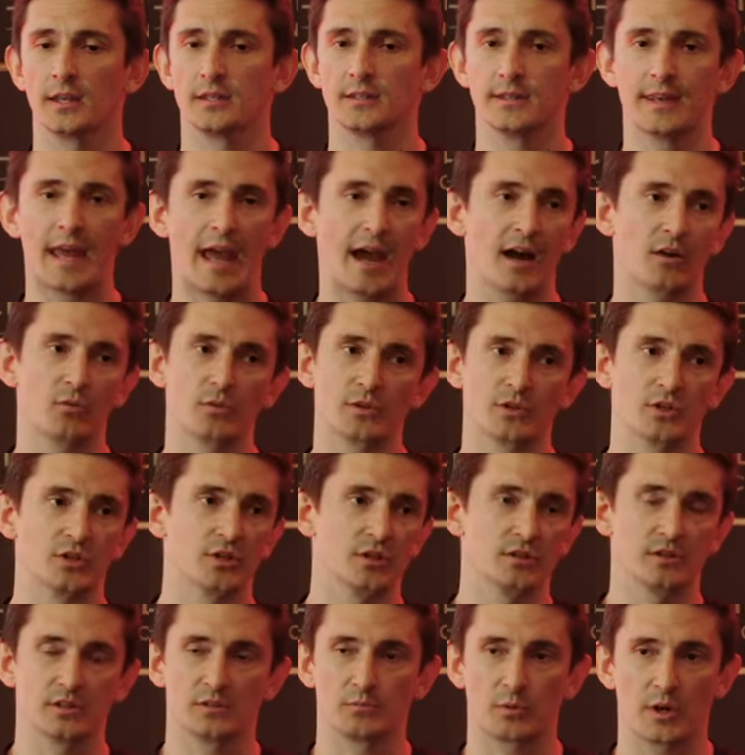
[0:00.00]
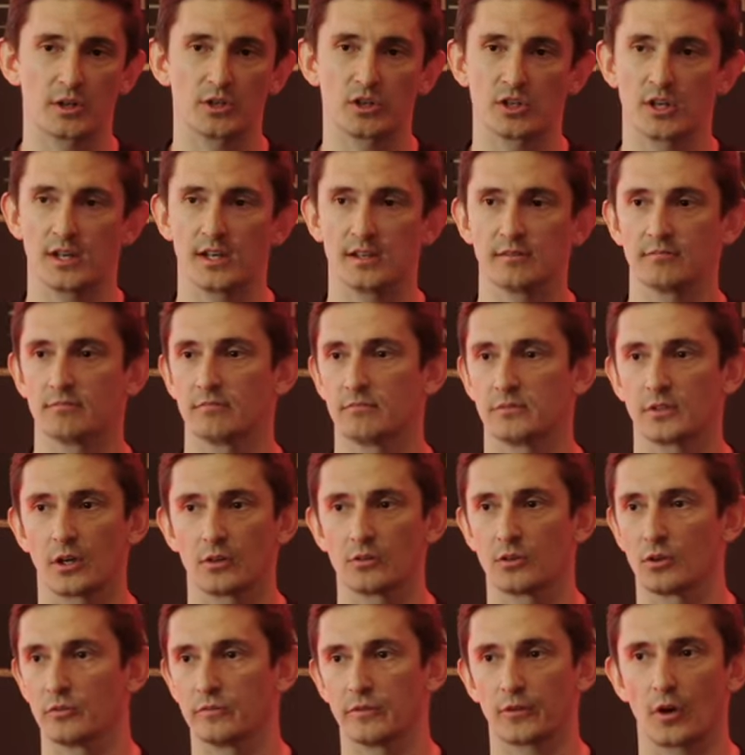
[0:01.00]
Now we just use a spreadsheet.
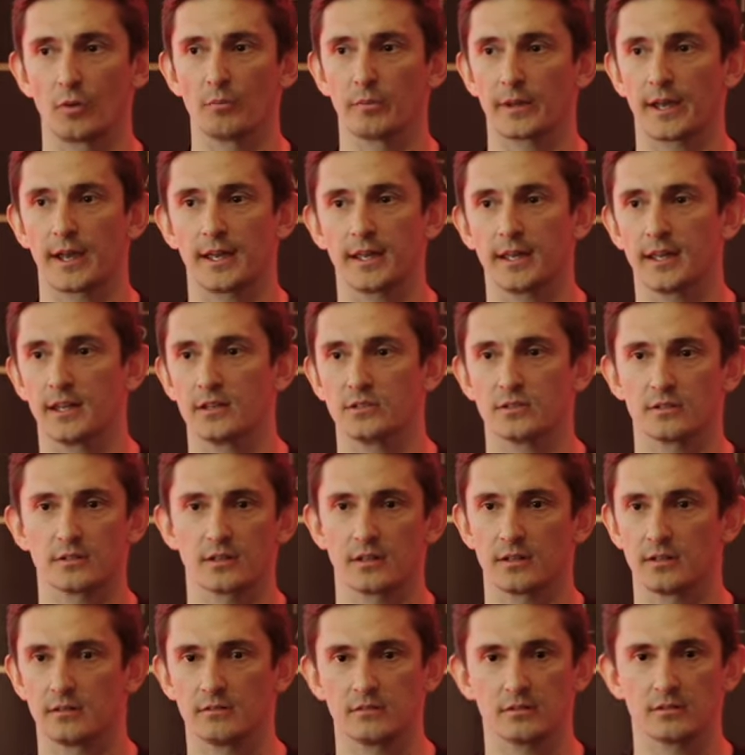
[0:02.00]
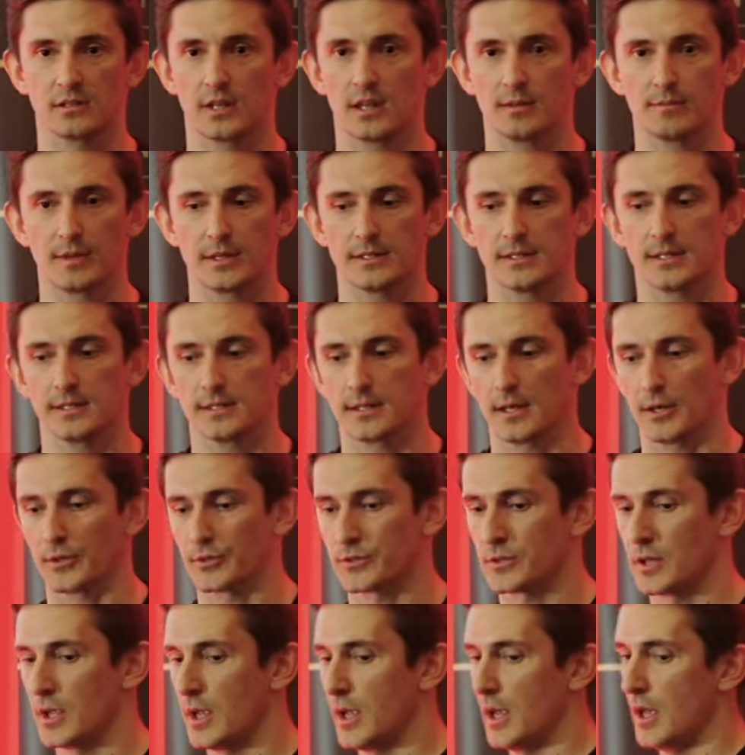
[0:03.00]
Don't overcomplicate it, just keep their
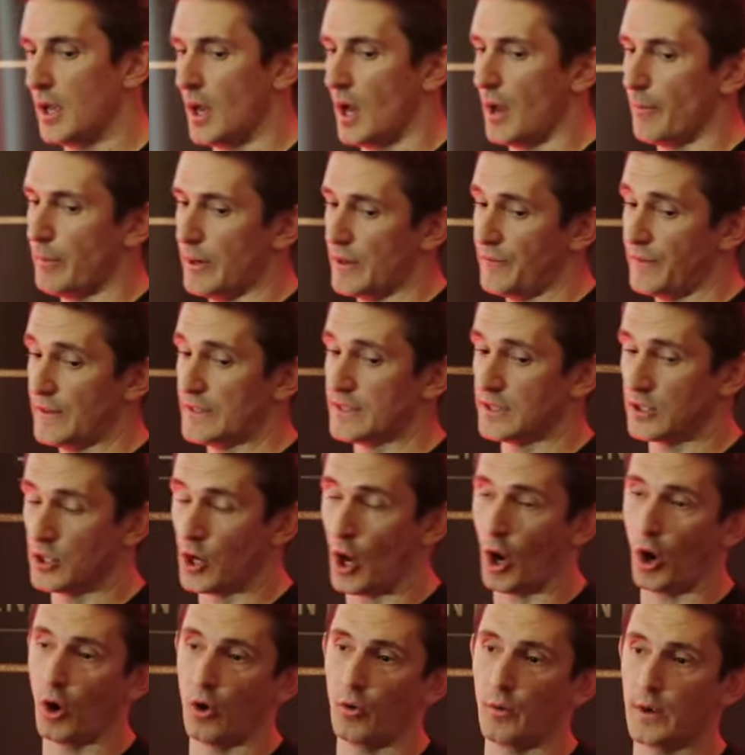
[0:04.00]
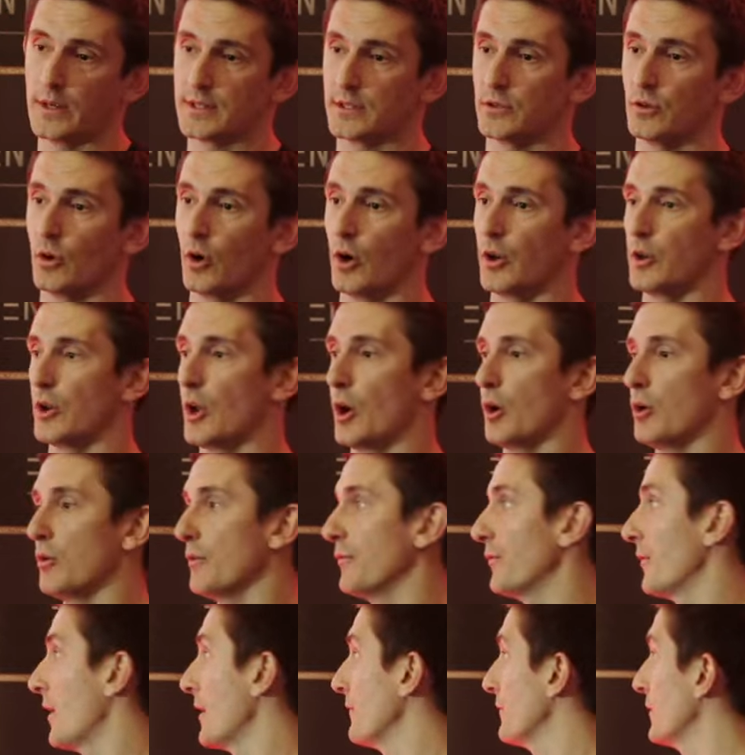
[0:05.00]
details. But if it's a no, it's not a no
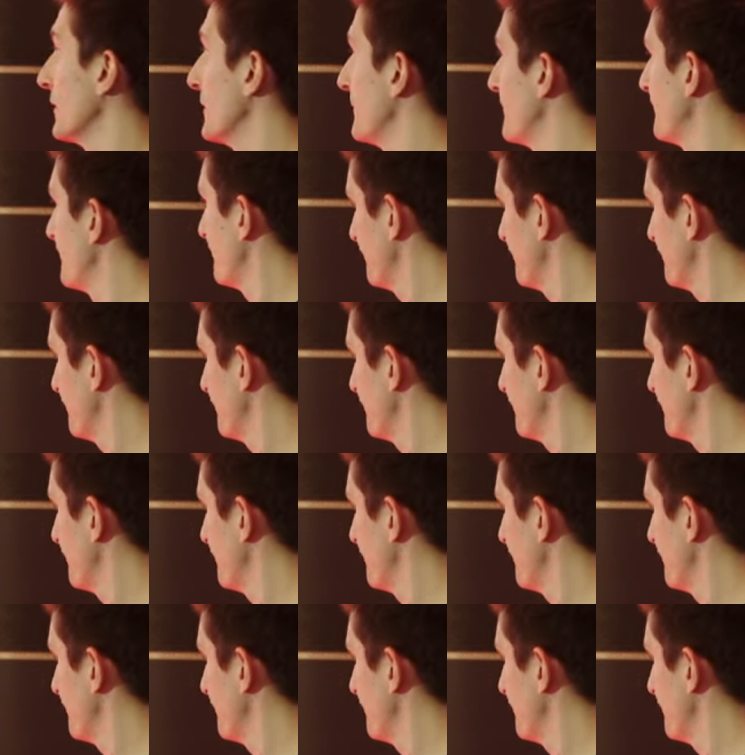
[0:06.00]
forever.